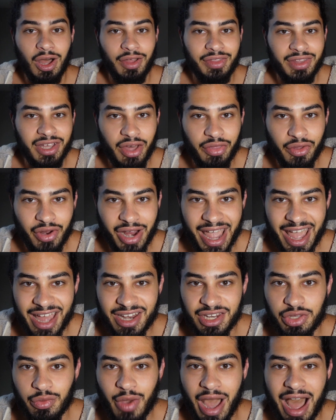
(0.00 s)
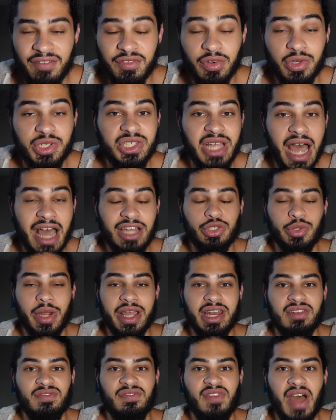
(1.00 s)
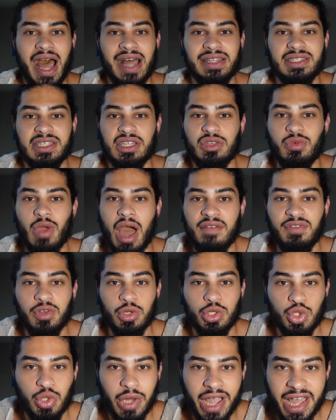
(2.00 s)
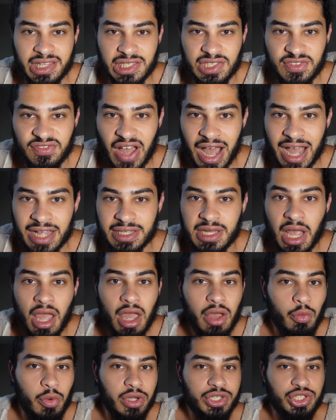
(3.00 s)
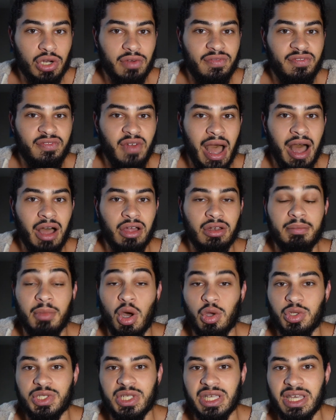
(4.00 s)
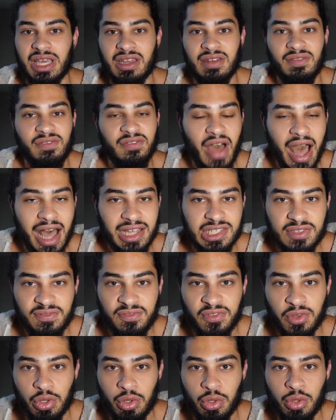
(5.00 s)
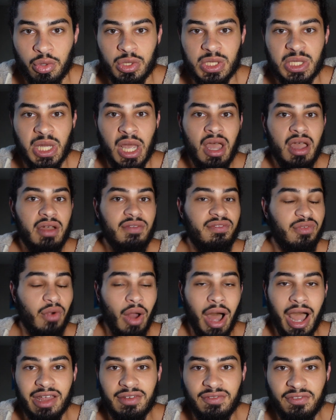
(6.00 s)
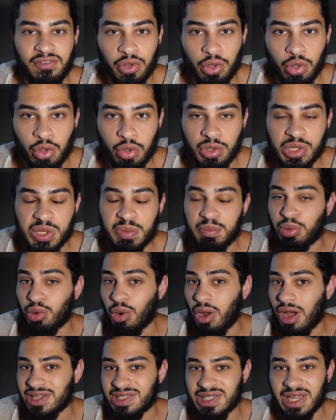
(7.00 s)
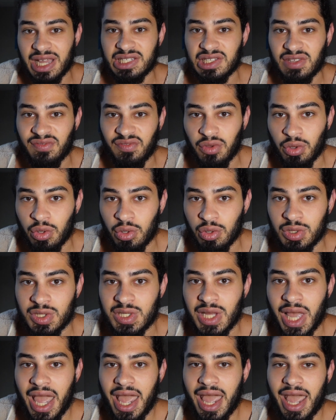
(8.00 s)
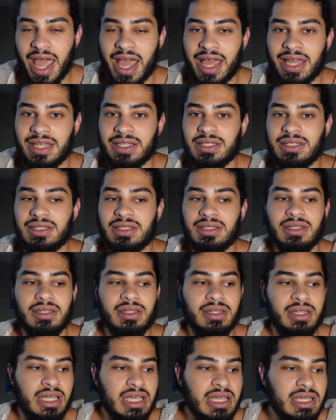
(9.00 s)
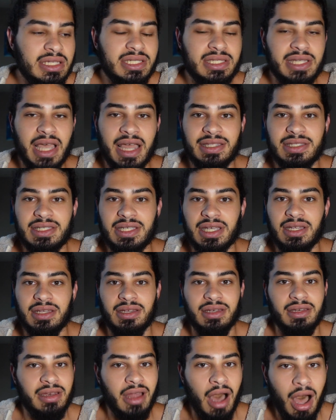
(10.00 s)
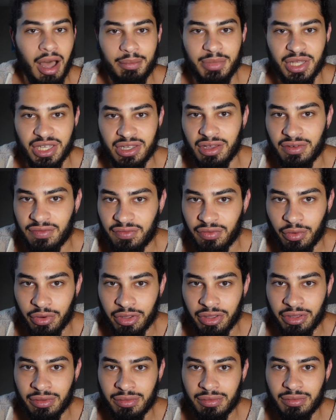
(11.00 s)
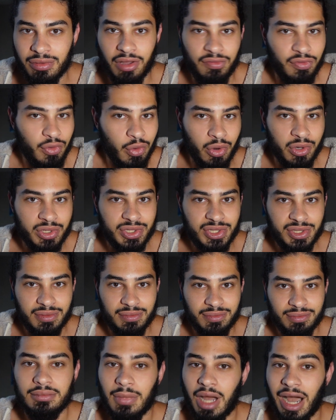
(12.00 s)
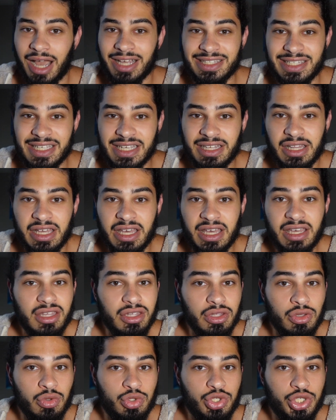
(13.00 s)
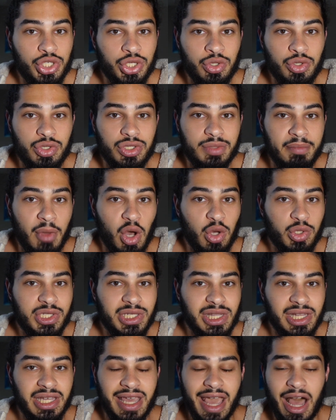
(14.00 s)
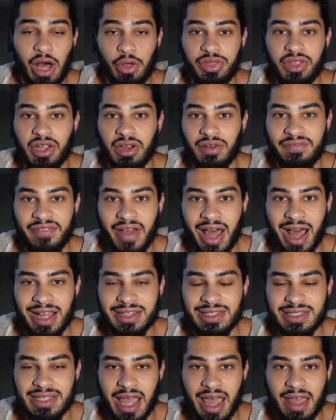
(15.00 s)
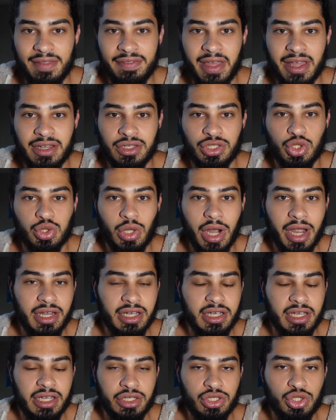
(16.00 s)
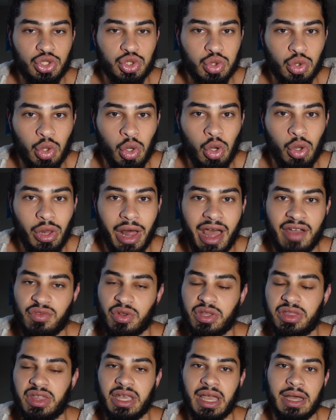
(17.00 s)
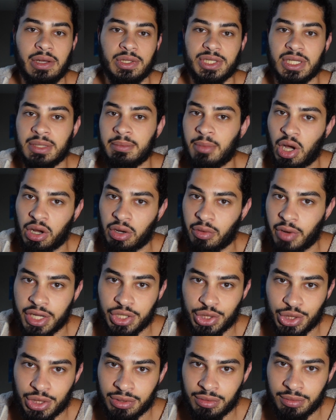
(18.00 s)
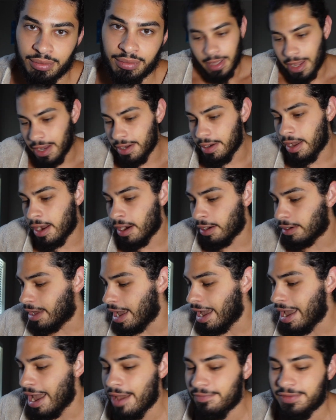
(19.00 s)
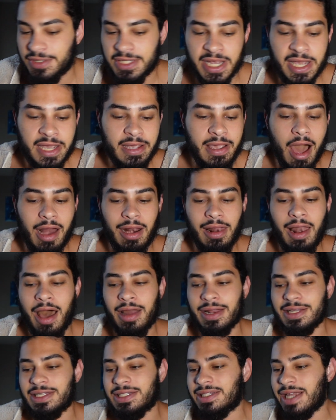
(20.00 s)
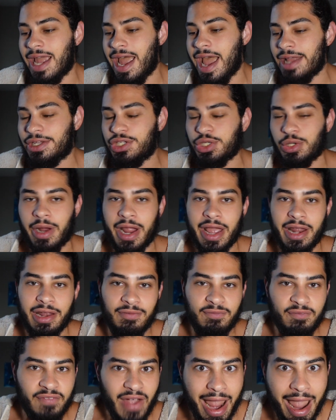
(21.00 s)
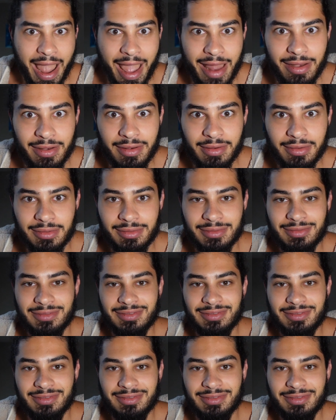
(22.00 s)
On the other hand, you have your saturated fats and you have your trans fats, which are found mostly in fast foods, fried foods, processed foods, and these tend to not be good for you, of course. Ideally, you choose mostly healthier fats and then try to control everything else in moderation. That there KFC got a lot of saturated fat.